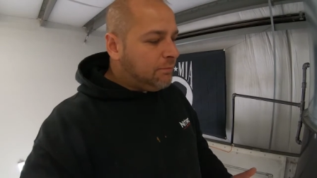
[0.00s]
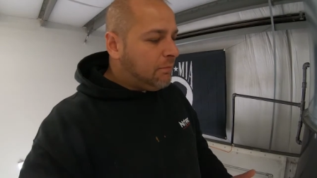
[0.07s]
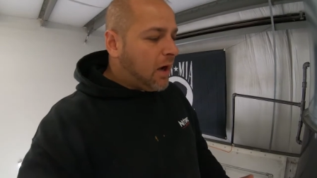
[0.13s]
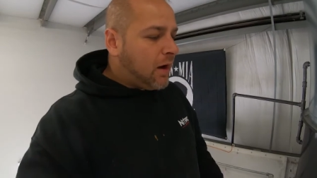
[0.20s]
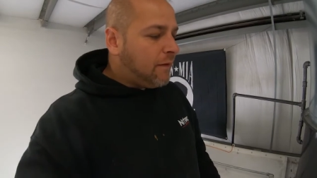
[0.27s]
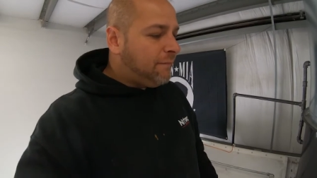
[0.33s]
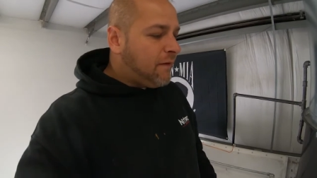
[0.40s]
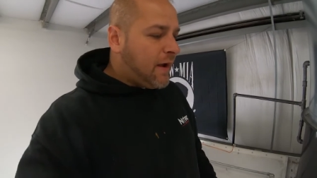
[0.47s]

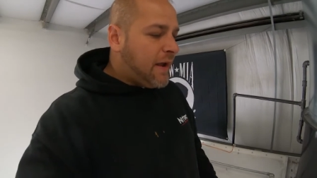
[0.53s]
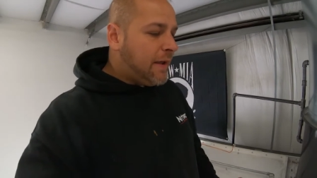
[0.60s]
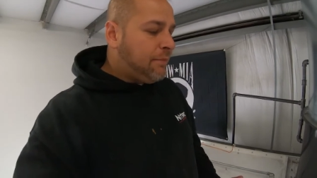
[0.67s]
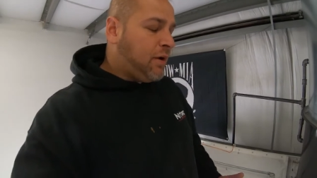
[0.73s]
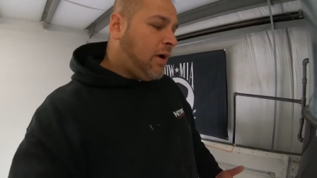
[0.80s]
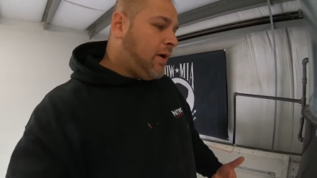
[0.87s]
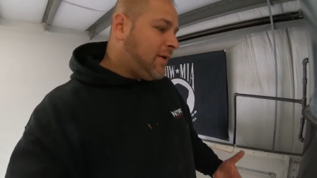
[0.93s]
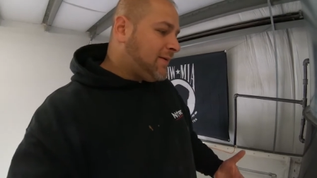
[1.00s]
modify it,
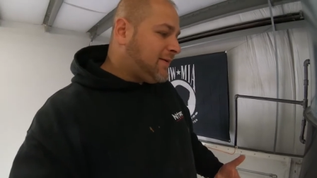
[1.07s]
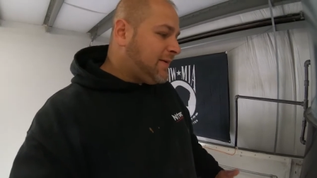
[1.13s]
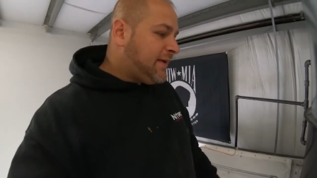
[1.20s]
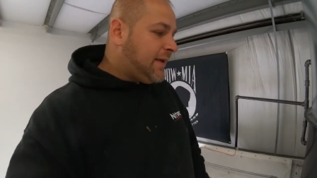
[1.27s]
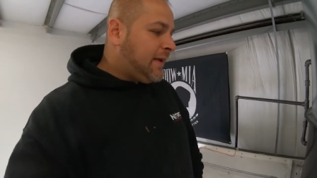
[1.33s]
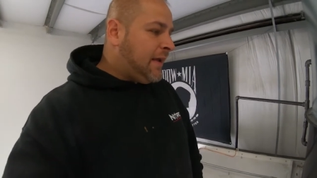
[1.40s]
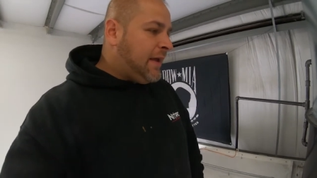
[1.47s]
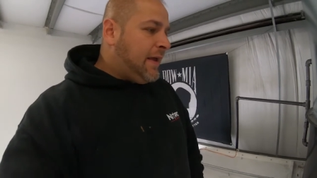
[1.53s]
but
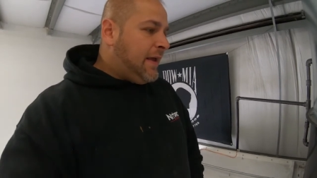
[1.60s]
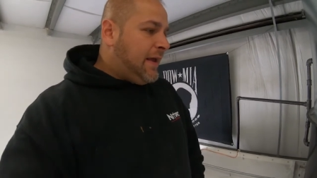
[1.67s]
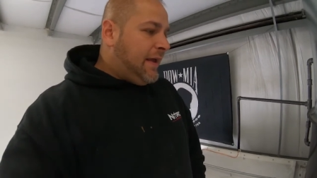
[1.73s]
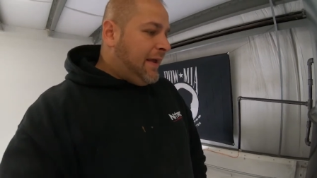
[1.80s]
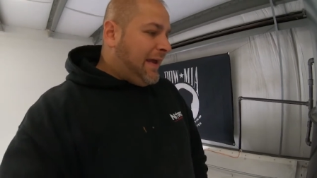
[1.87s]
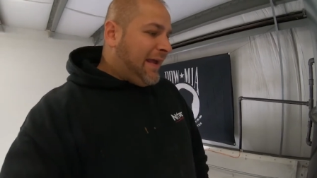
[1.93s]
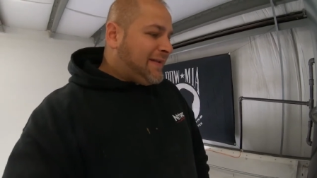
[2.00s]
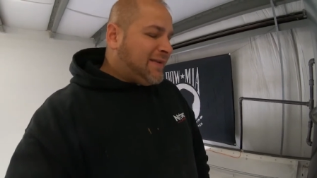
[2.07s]
honestly,
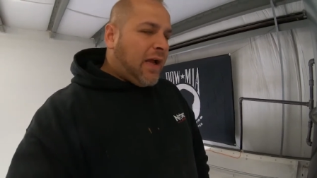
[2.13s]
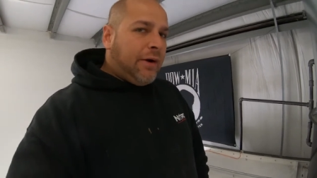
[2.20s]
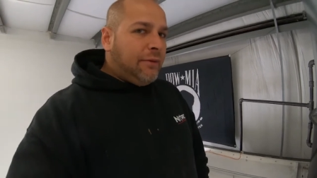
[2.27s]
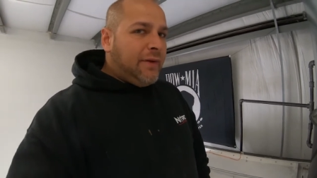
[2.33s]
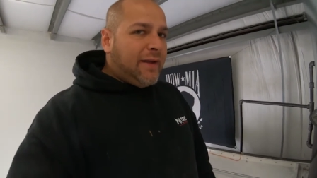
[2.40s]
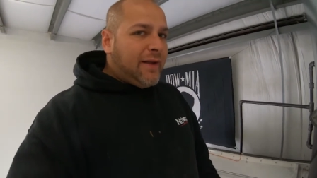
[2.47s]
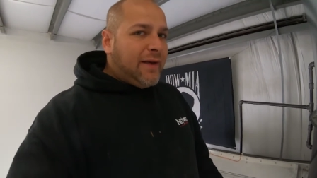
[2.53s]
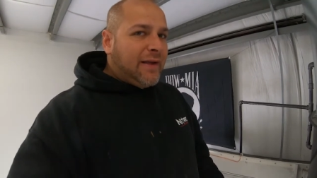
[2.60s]
it's not
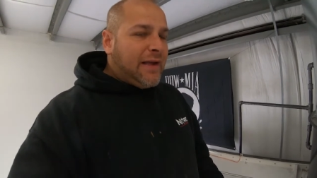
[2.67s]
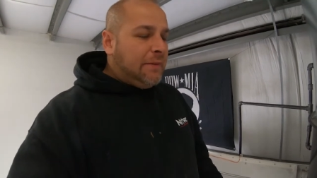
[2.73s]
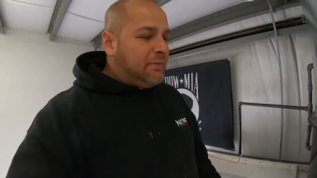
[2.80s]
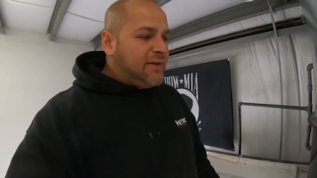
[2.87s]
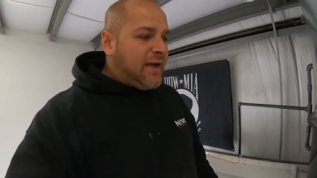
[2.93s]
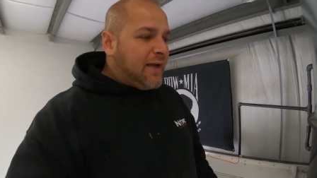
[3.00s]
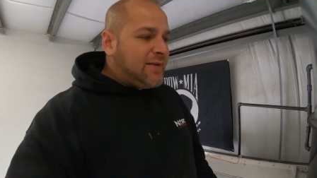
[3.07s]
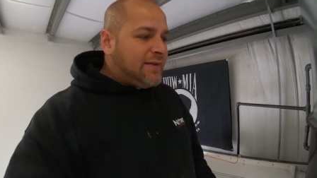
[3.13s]
really gonna keep
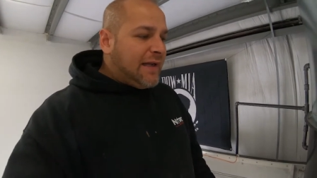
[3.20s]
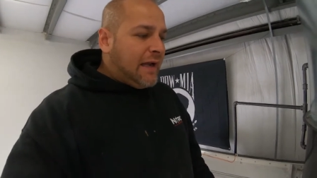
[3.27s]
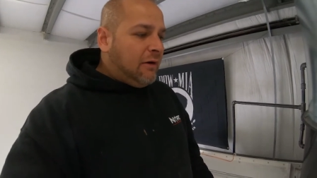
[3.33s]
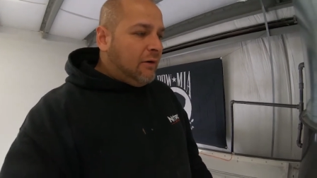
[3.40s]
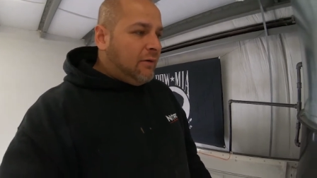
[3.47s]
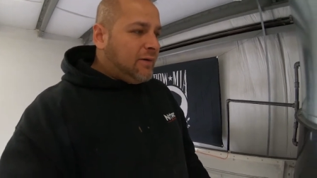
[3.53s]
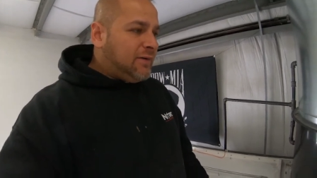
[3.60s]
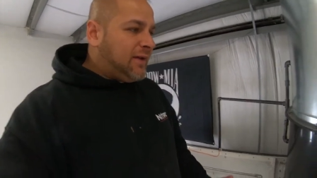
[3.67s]
dust out.